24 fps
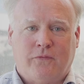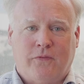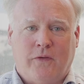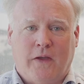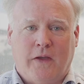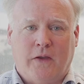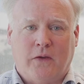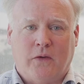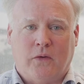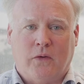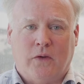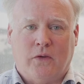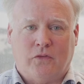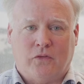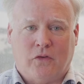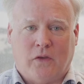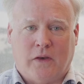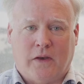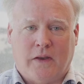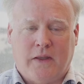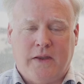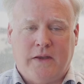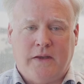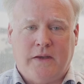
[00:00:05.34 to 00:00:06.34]
failure is a
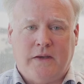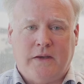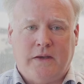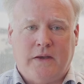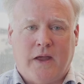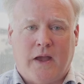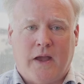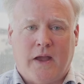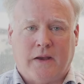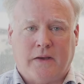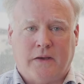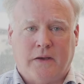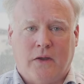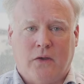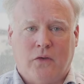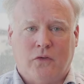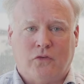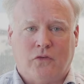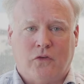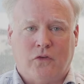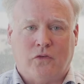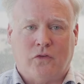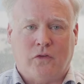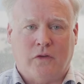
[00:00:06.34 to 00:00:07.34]
leading
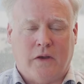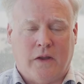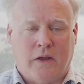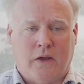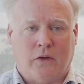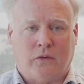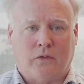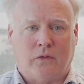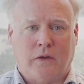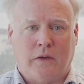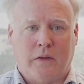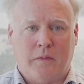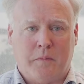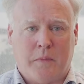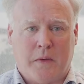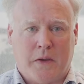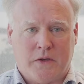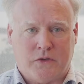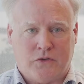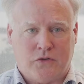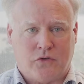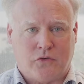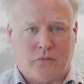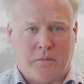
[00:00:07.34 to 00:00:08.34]
diagnosis in elderly
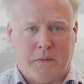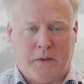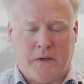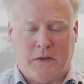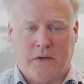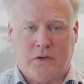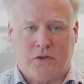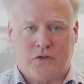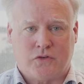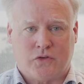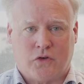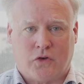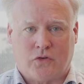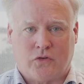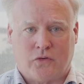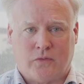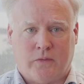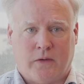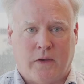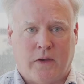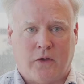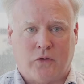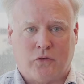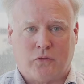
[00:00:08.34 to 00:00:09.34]
patients being discharged
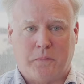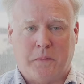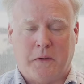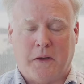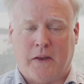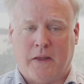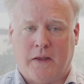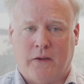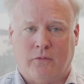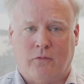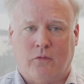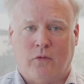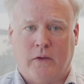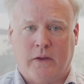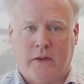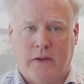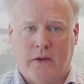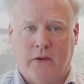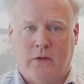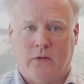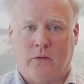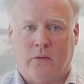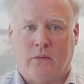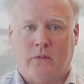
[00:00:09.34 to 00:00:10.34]
from the hospital every
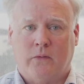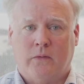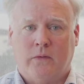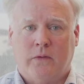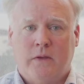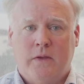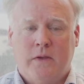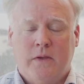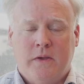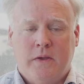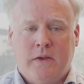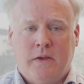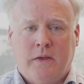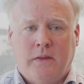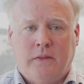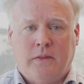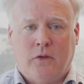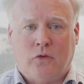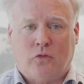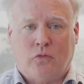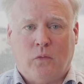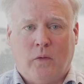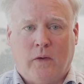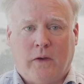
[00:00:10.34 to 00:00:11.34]
year.
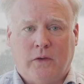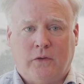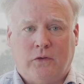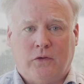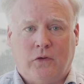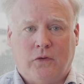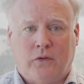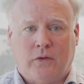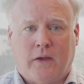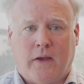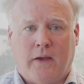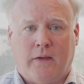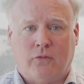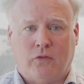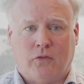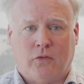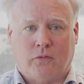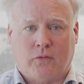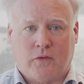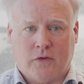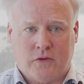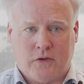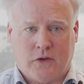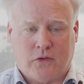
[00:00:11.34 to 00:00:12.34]
There's really two types
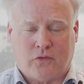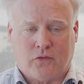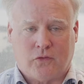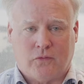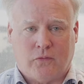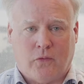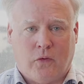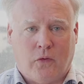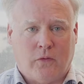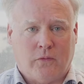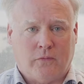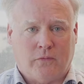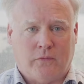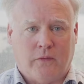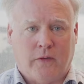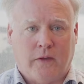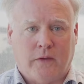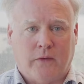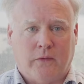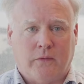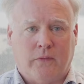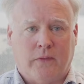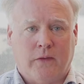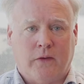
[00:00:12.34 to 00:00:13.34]
of congestive heart
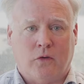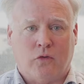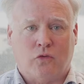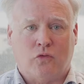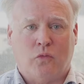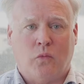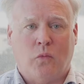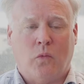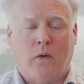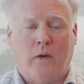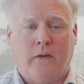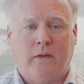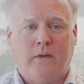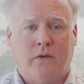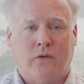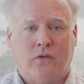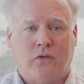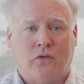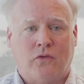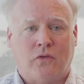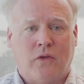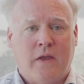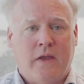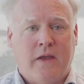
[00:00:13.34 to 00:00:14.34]
failure. There's one
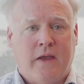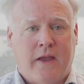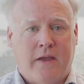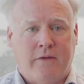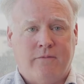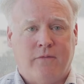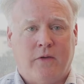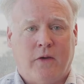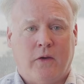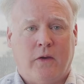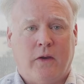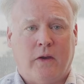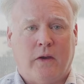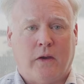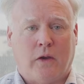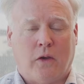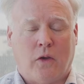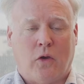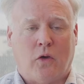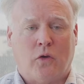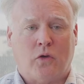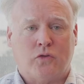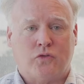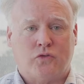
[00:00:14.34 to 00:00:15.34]
that's a very
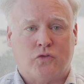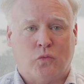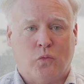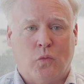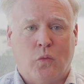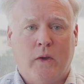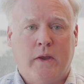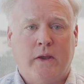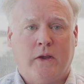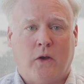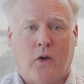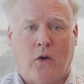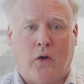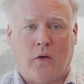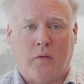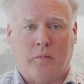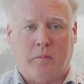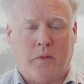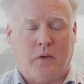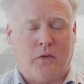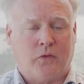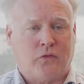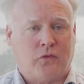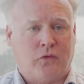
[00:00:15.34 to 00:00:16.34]
enlarged, weak
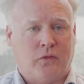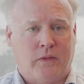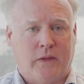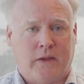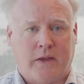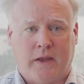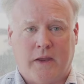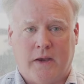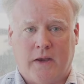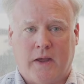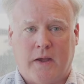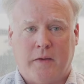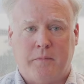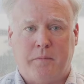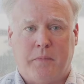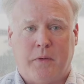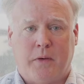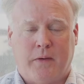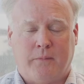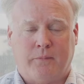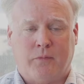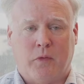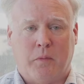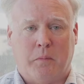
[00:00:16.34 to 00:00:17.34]
heart muscle that cannot
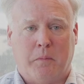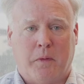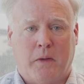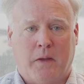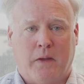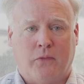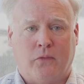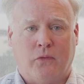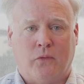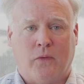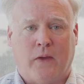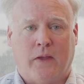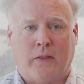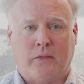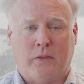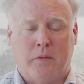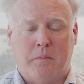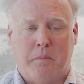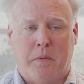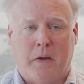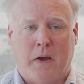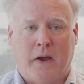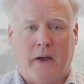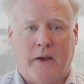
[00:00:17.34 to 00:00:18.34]
pump the blood throughout the
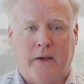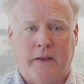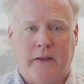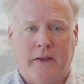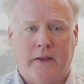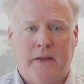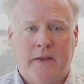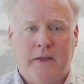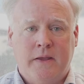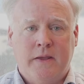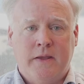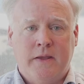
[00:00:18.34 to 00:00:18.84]
body,